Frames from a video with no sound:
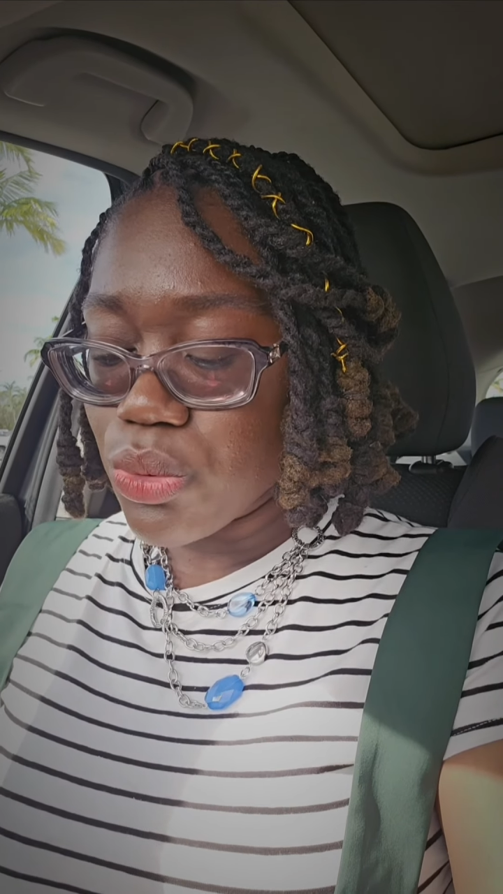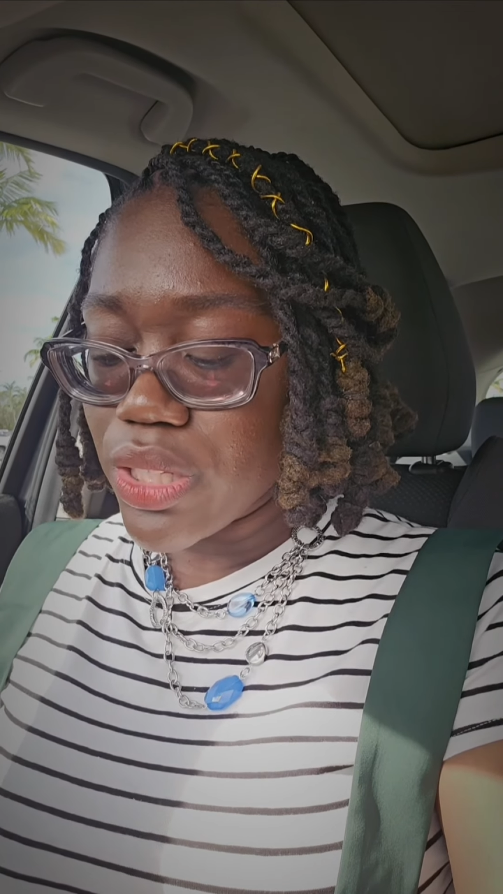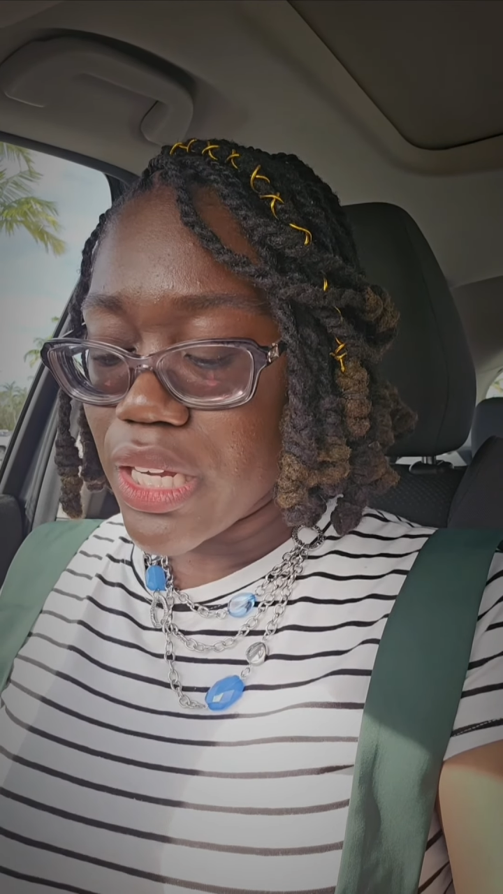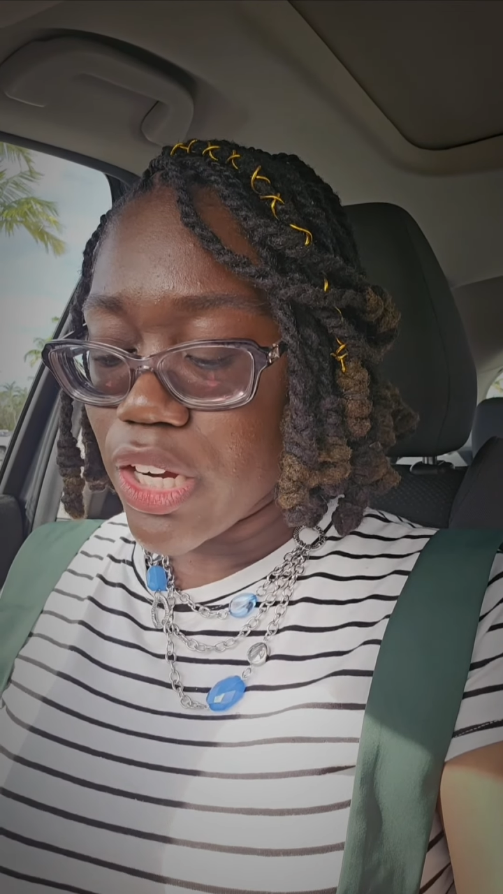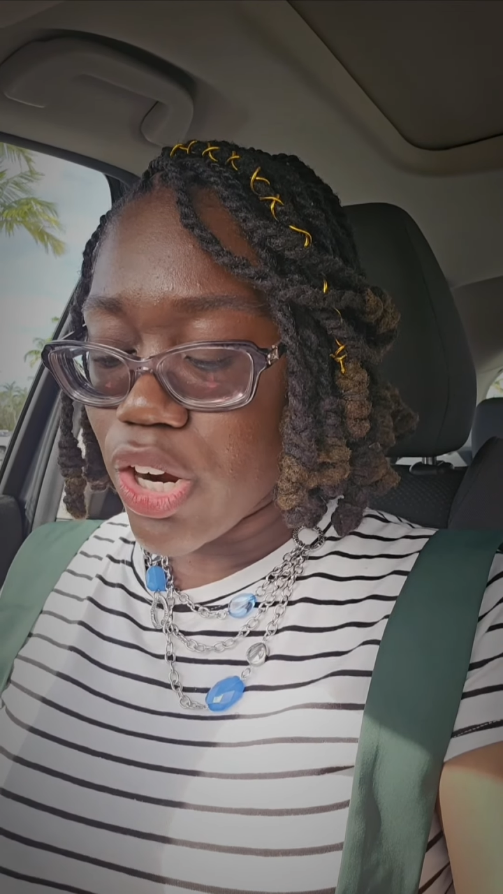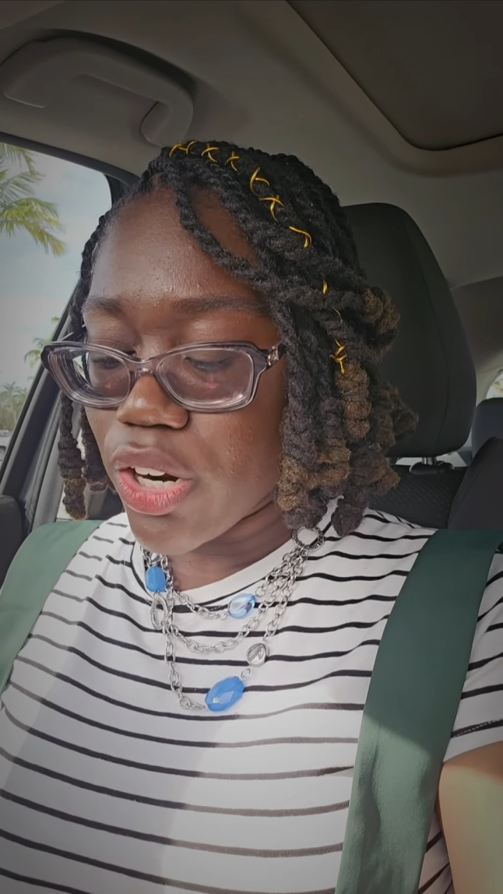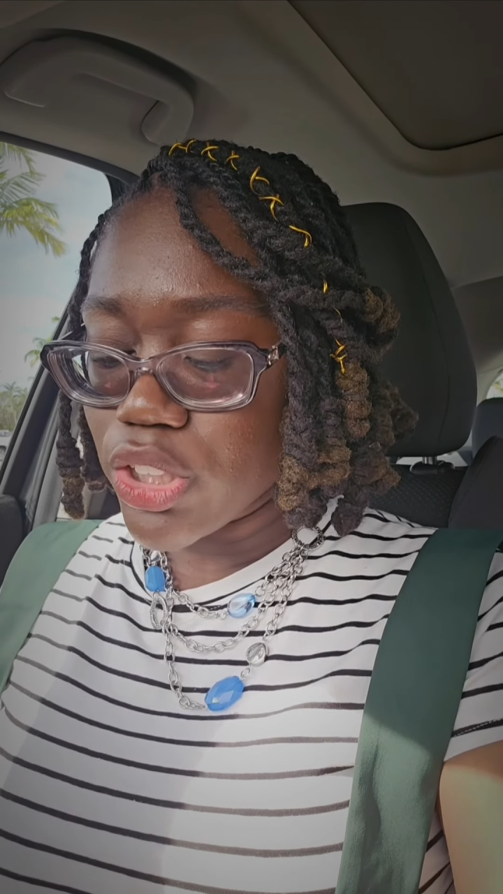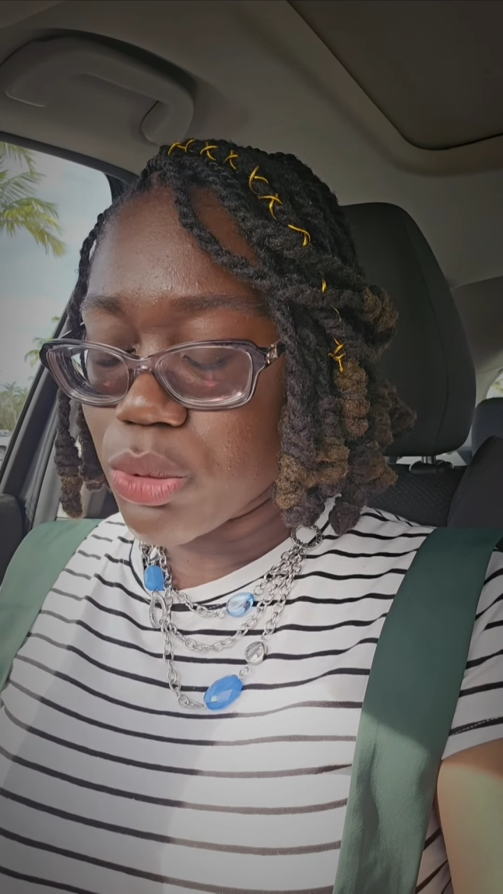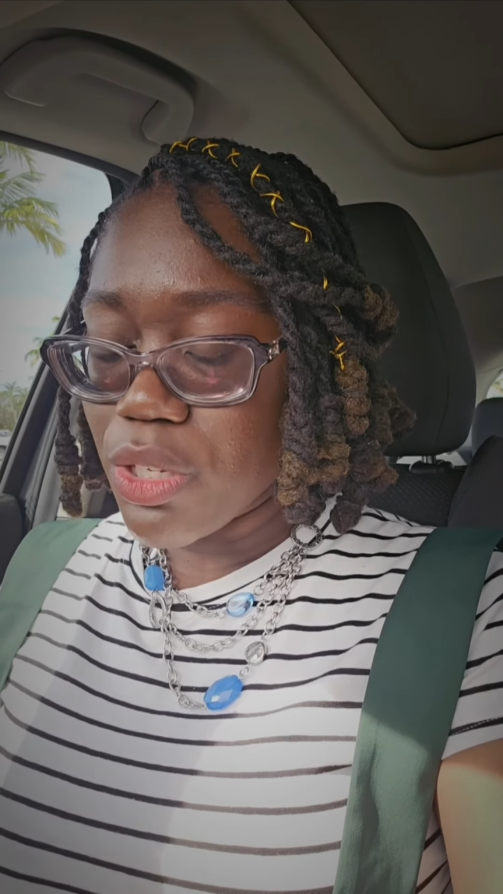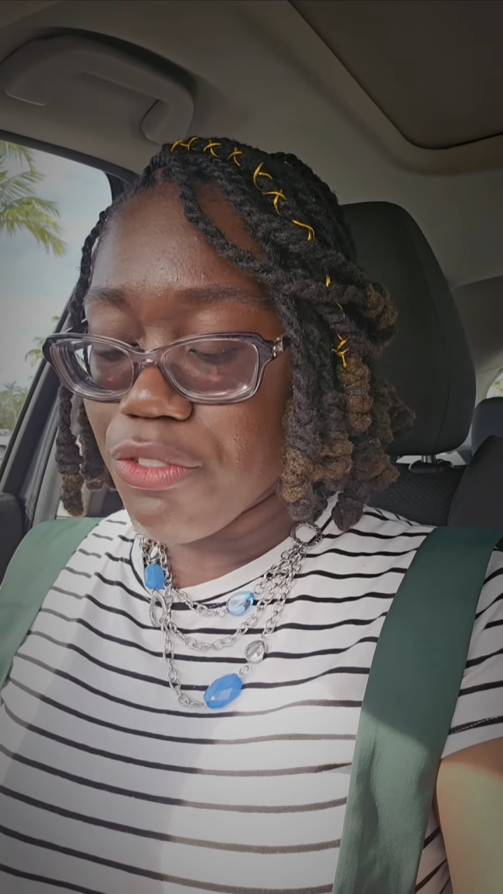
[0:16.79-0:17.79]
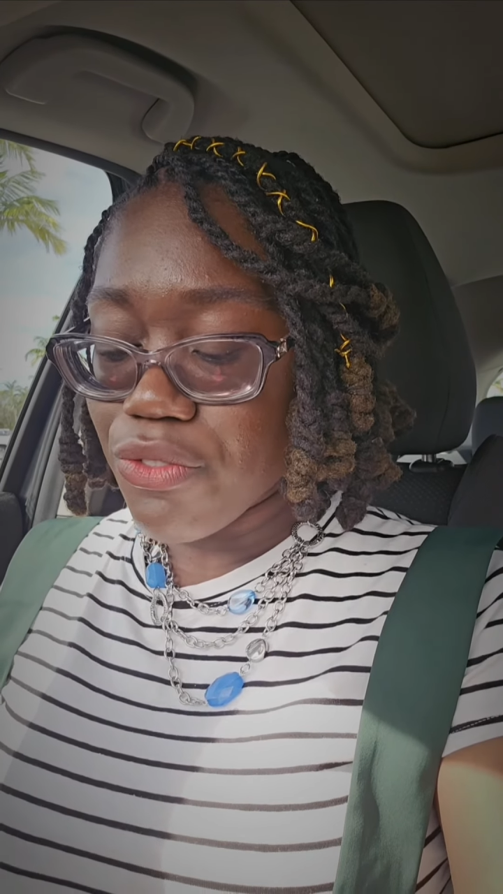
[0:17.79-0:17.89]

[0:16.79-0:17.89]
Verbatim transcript: through the encouragement